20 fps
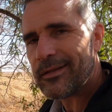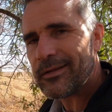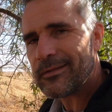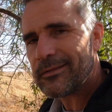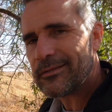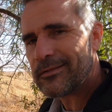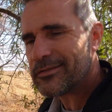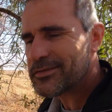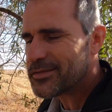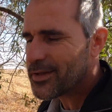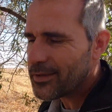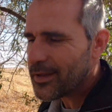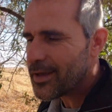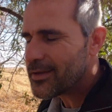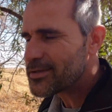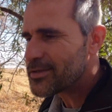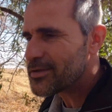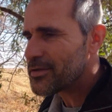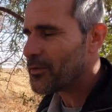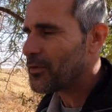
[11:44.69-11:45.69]
And so
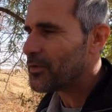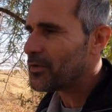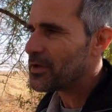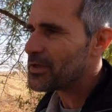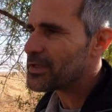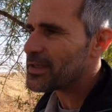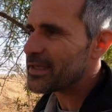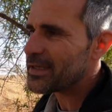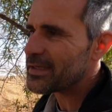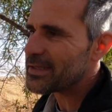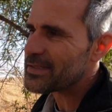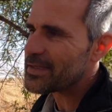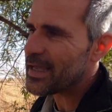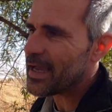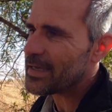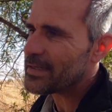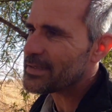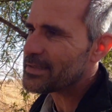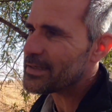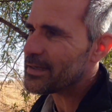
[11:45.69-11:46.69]
those are all the things
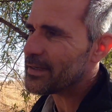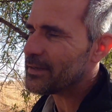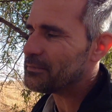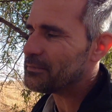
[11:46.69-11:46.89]
that